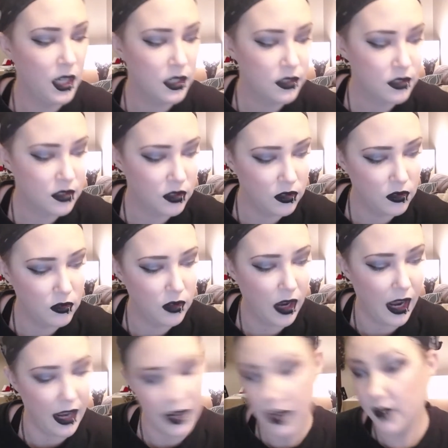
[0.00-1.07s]
So
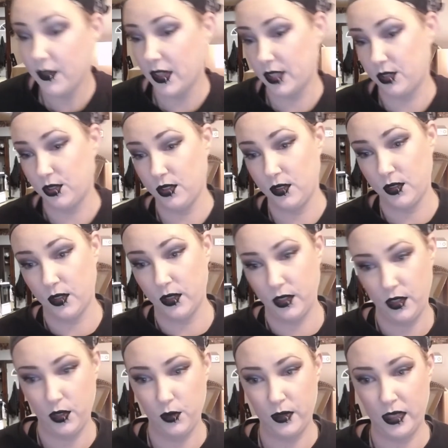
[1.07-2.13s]
I have actually started
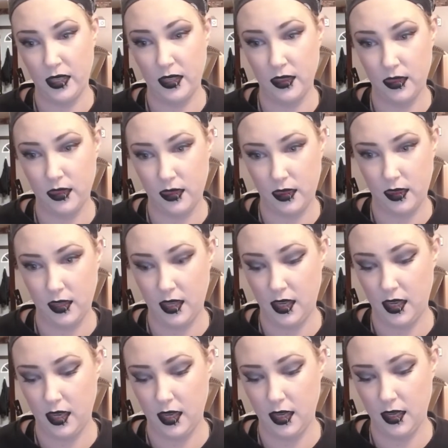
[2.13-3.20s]
using
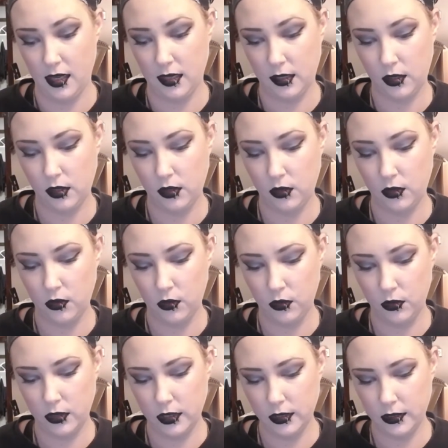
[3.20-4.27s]
the
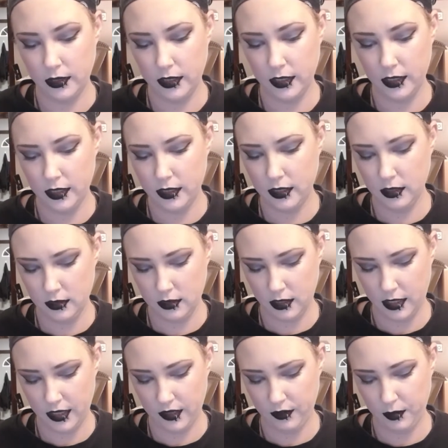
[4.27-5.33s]
colloid,
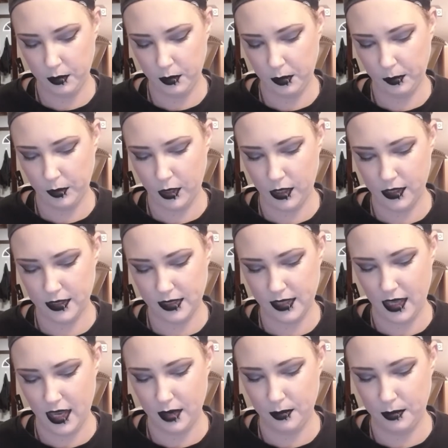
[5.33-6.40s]
I don't remember how to
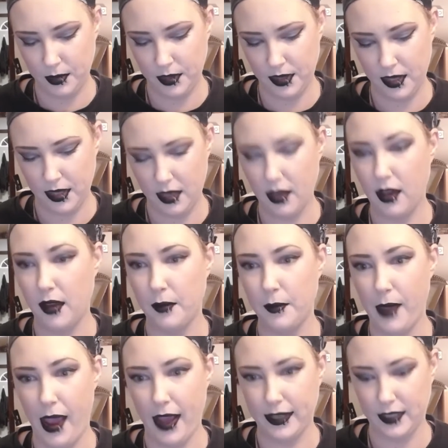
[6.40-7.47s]
say it, but the
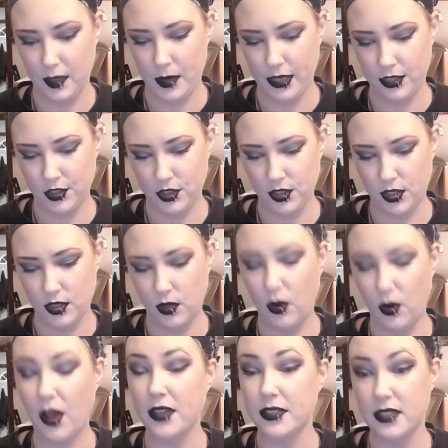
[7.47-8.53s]
acne patches. So
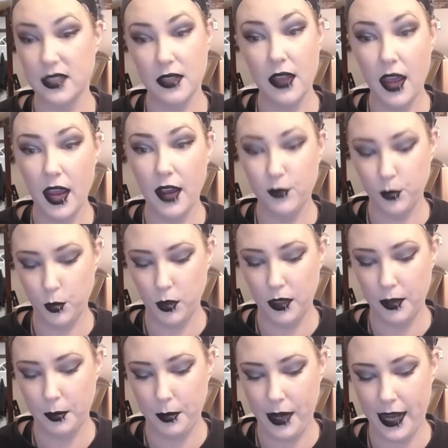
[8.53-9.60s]
I still have
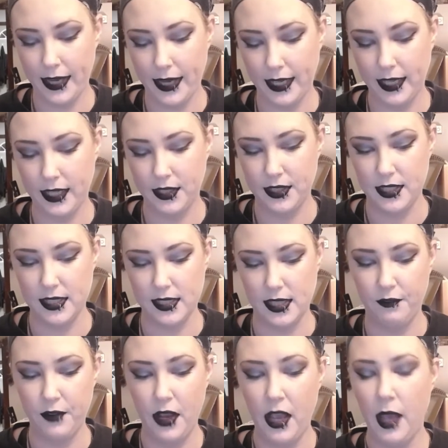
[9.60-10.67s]
one packet of these
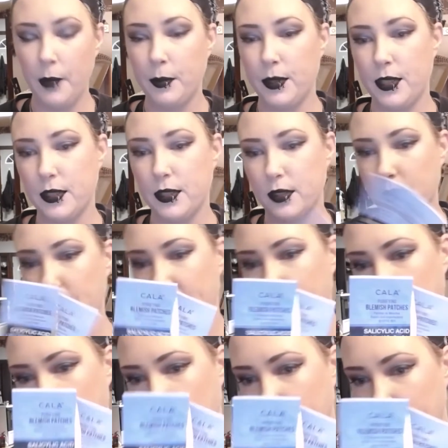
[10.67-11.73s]
left, but these are by
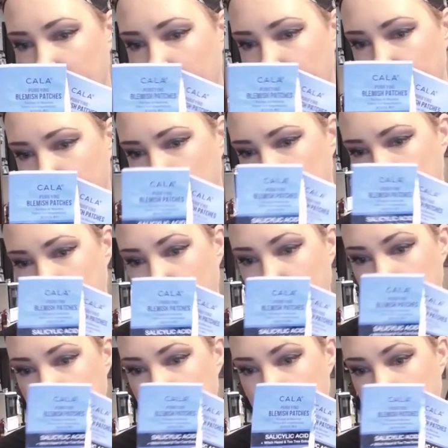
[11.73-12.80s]
Cala and they're the
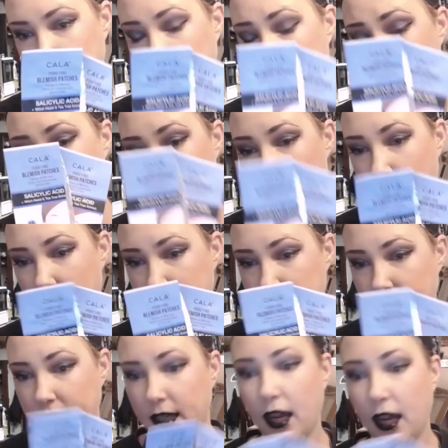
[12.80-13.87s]
salicylic
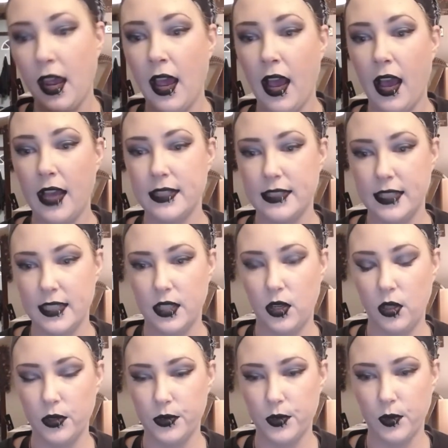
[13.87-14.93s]
acid. I did
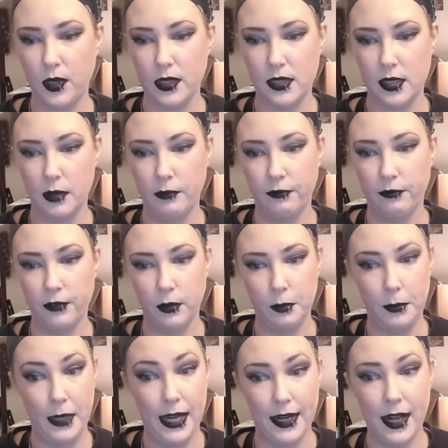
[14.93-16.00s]
also get some from
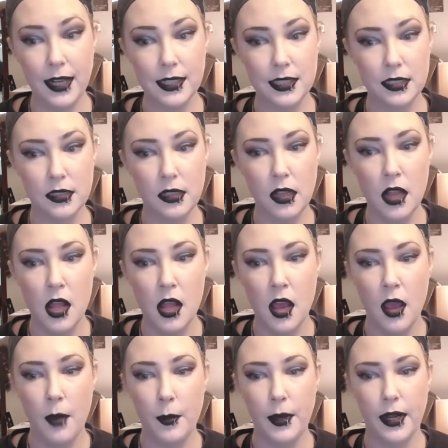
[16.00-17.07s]
Panoxyl,
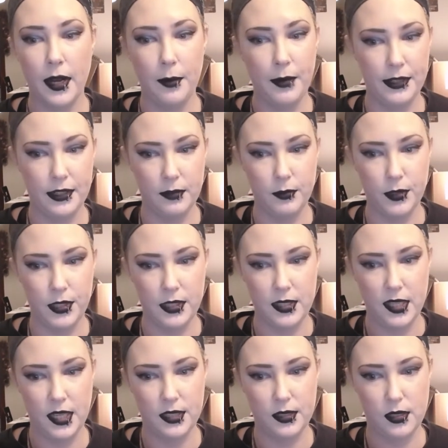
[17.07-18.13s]
but I'm not done with these
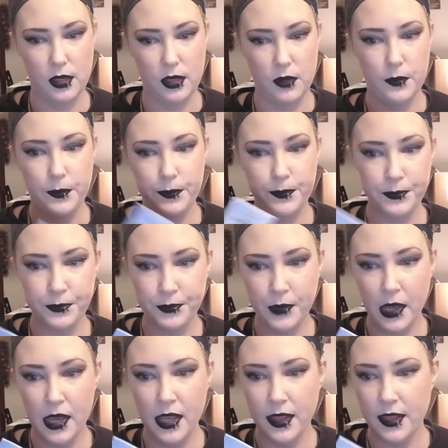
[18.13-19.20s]
yet, so
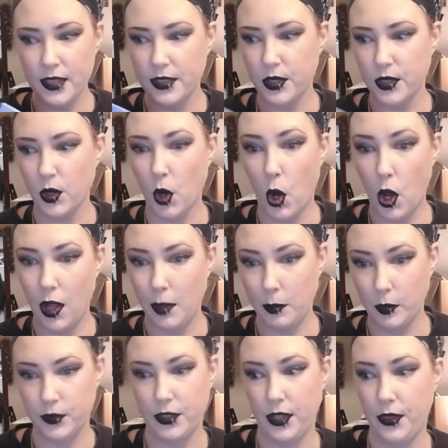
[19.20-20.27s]
these are
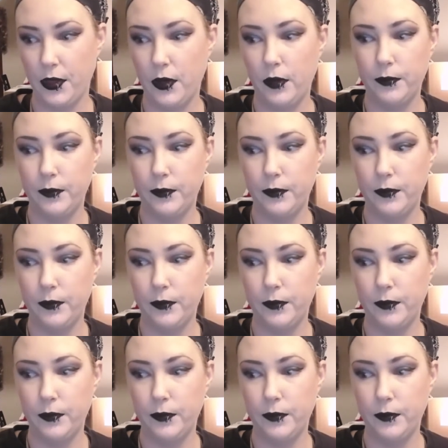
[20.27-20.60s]
almost done now.